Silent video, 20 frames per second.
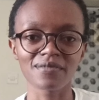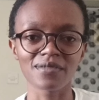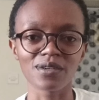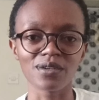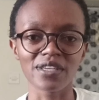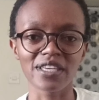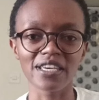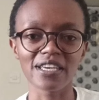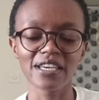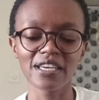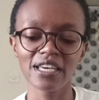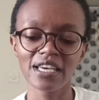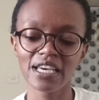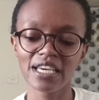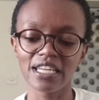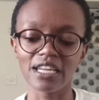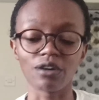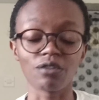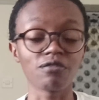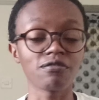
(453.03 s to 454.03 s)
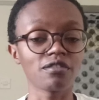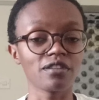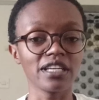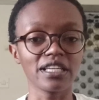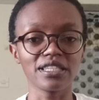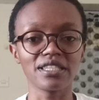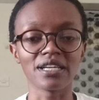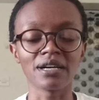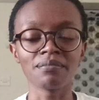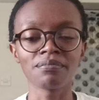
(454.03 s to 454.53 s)
okay? Now, for
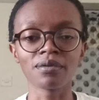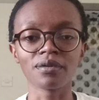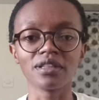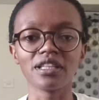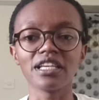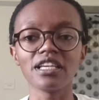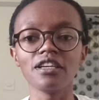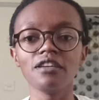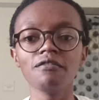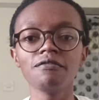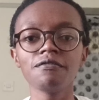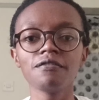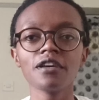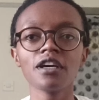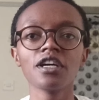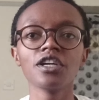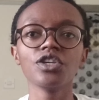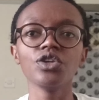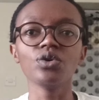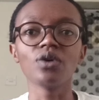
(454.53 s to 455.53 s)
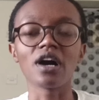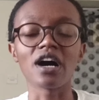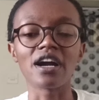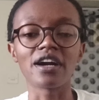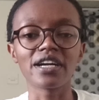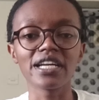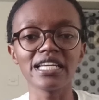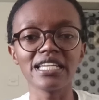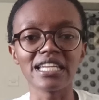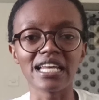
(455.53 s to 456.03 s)
example, if you are
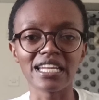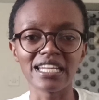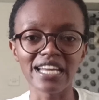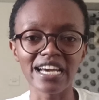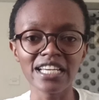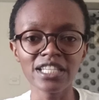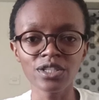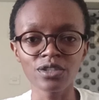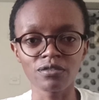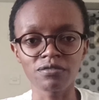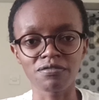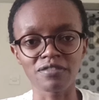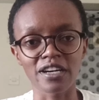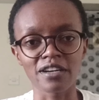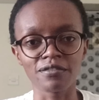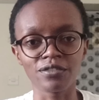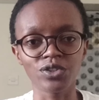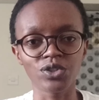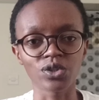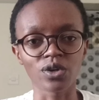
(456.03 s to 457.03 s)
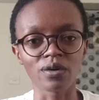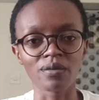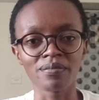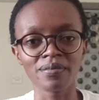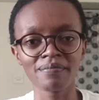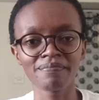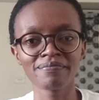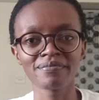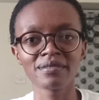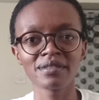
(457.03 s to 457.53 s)
in a 9-to-5 job,
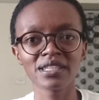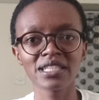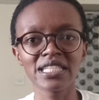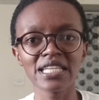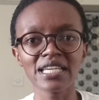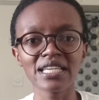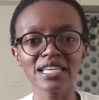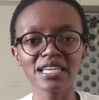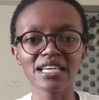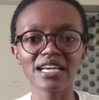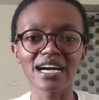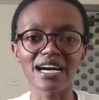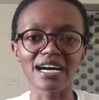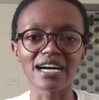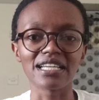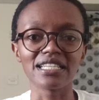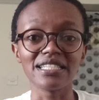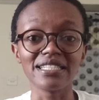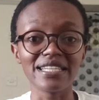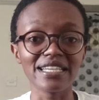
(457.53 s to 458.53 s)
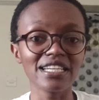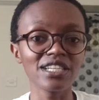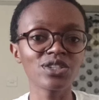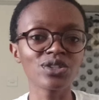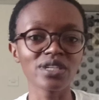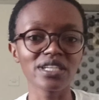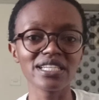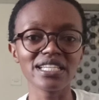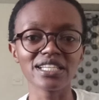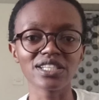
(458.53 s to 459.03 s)
taking a day
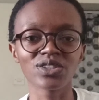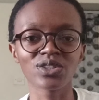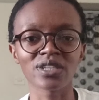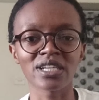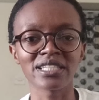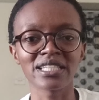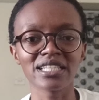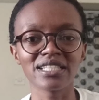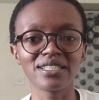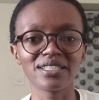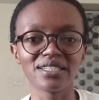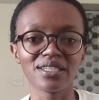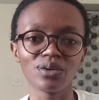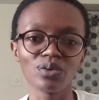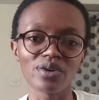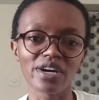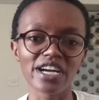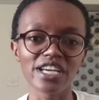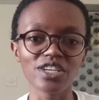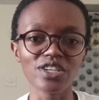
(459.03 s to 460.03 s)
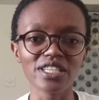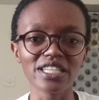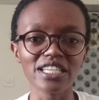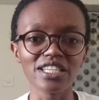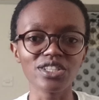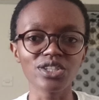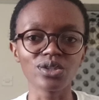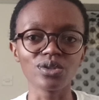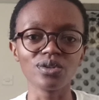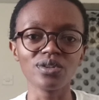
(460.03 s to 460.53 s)
trading strategy where you
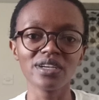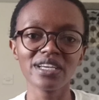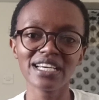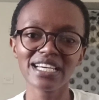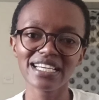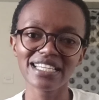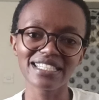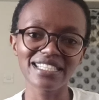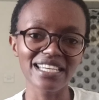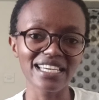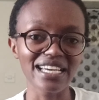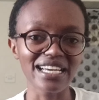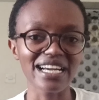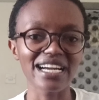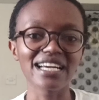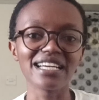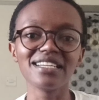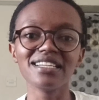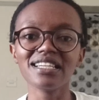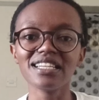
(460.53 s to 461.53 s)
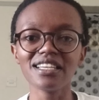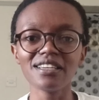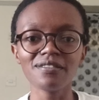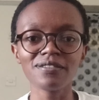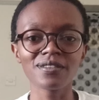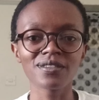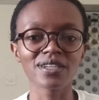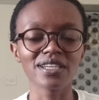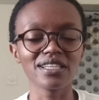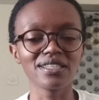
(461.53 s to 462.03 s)
need to take and
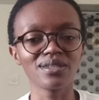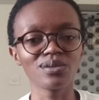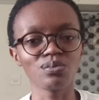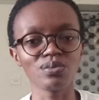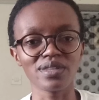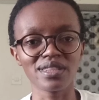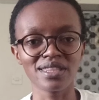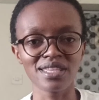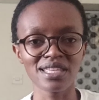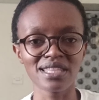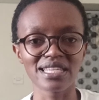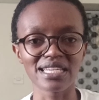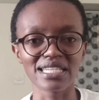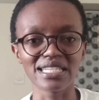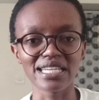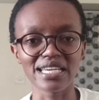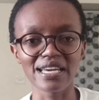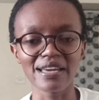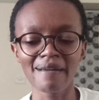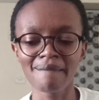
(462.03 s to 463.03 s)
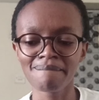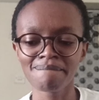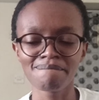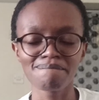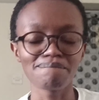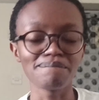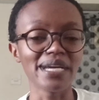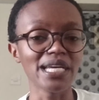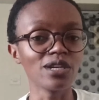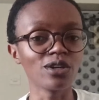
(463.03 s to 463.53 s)
leave trades within the day
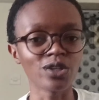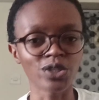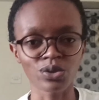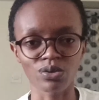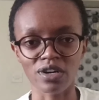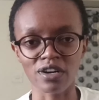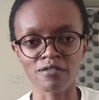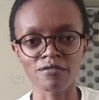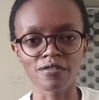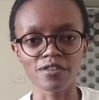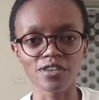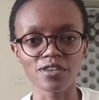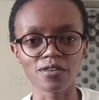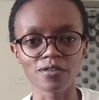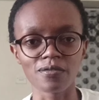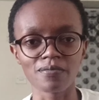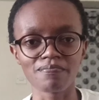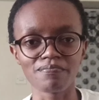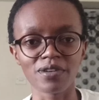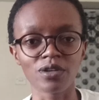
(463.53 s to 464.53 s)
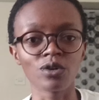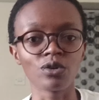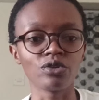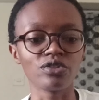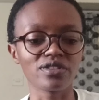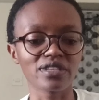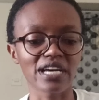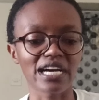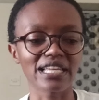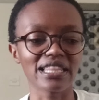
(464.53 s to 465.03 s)
may not work for you,
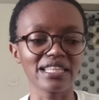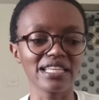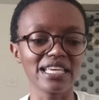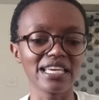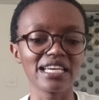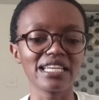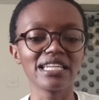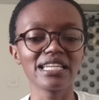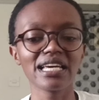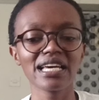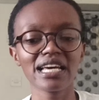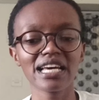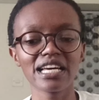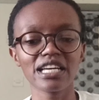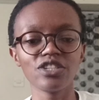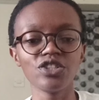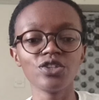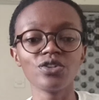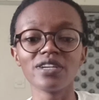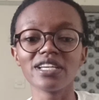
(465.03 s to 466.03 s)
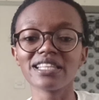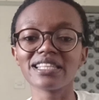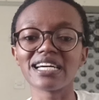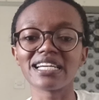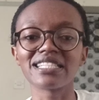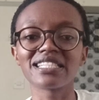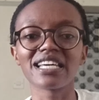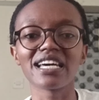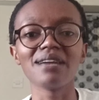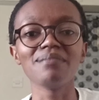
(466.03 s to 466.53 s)
because again, during
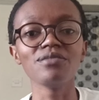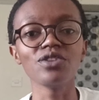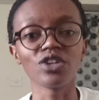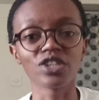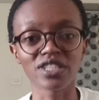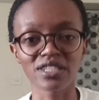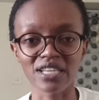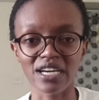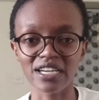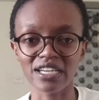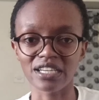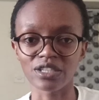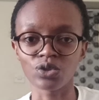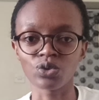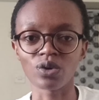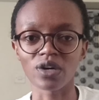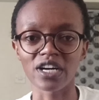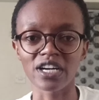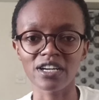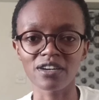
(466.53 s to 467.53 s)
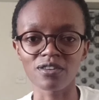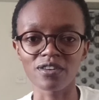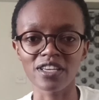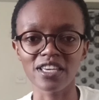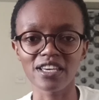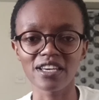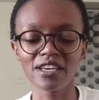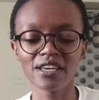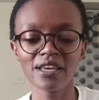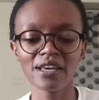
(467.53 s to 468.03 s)
that time you're stuck at work,
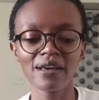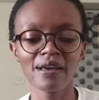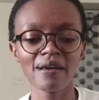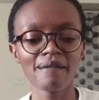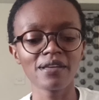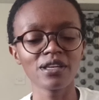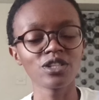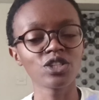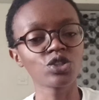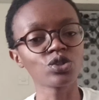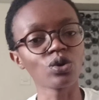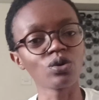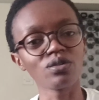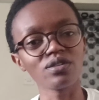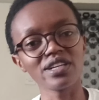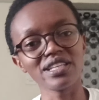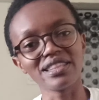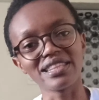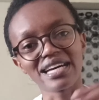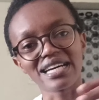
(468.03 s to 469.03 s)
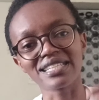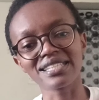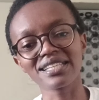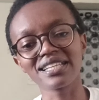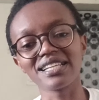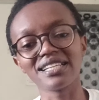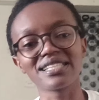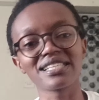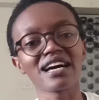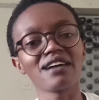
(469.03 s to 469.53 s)
okay? So in that
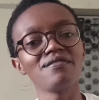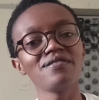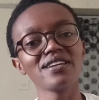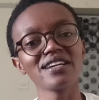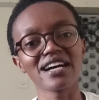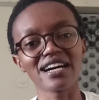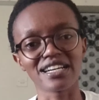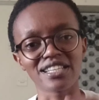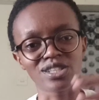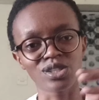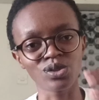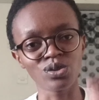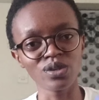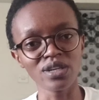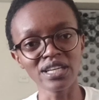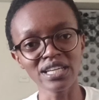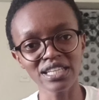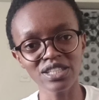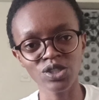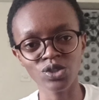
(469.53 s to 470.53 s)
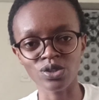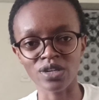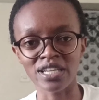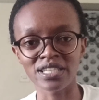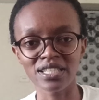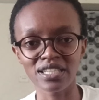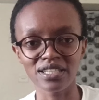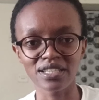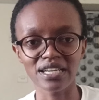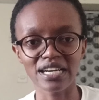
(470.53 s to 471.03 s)
case, having a swing
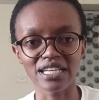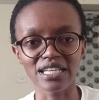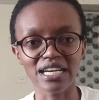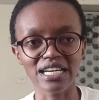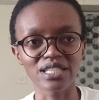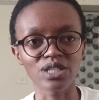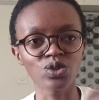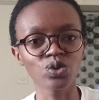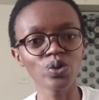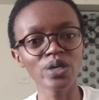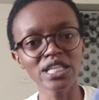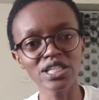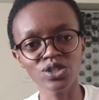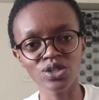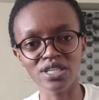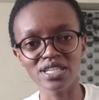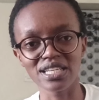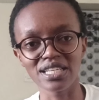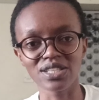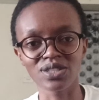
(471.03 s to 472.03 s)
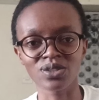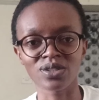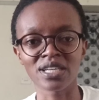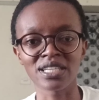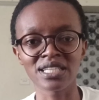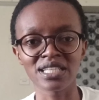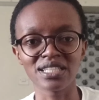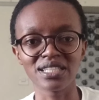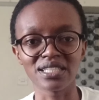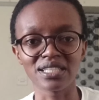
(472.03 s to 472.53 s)
trading
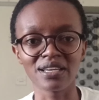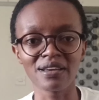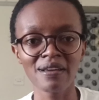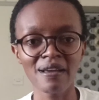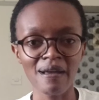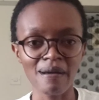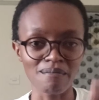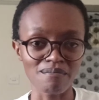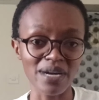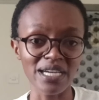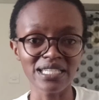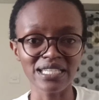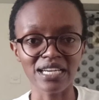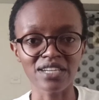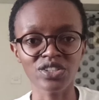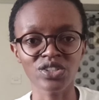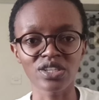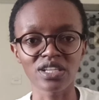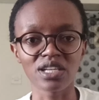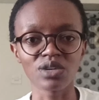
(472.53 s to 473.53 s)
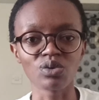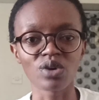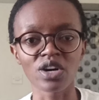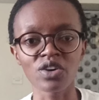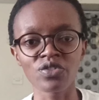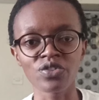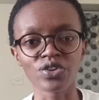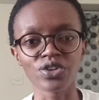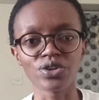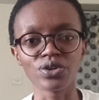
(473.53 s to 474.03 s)
strategy might actually work
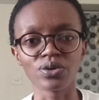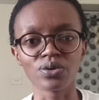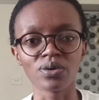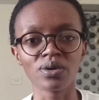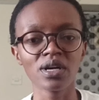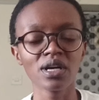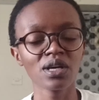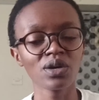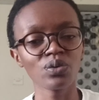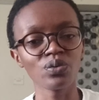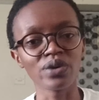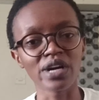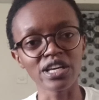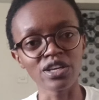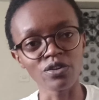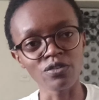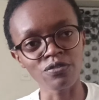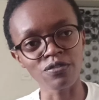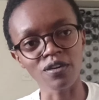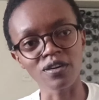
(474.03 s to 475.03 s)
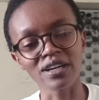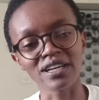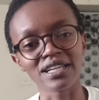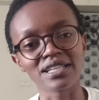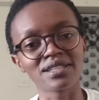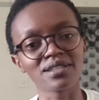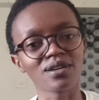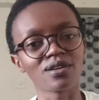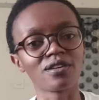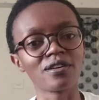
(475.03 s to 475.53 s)
for you, where you
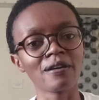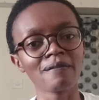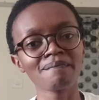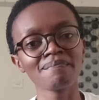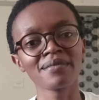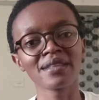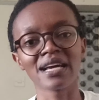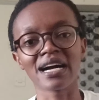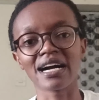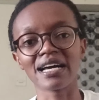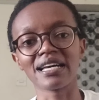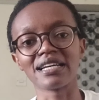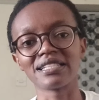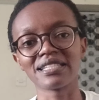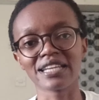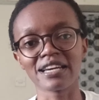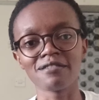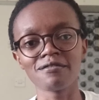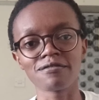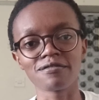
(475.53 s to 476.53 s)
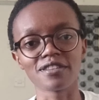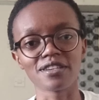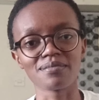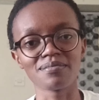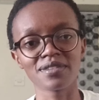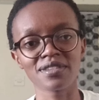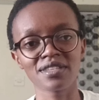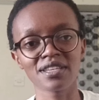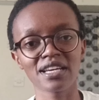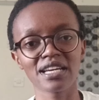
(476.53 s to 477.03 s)
focus on higher time
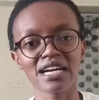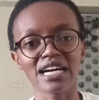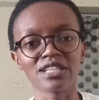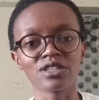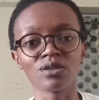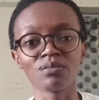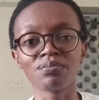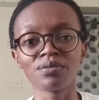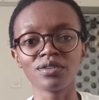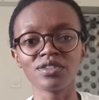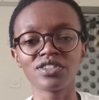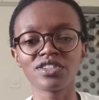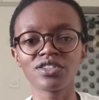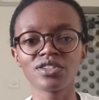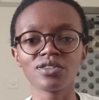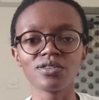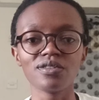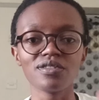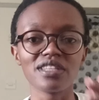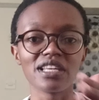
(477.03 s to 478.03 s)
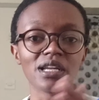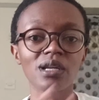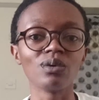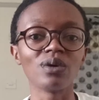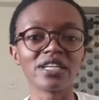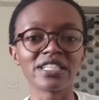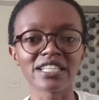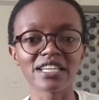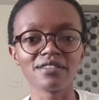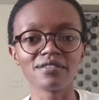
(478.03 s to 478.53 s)
frames as opposed to the
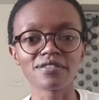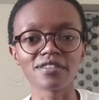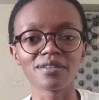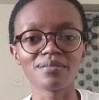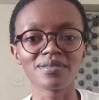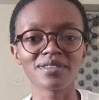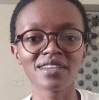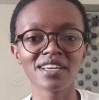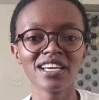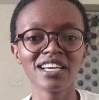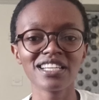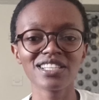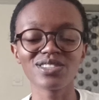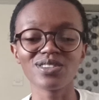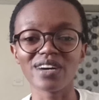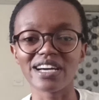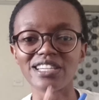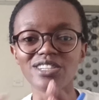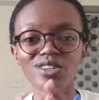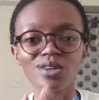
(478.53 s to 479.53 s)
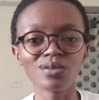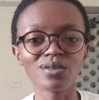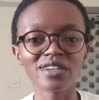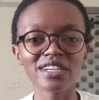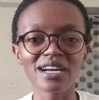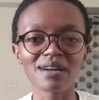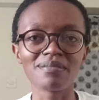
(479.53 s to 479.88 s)
lower time frames. So, and don't worry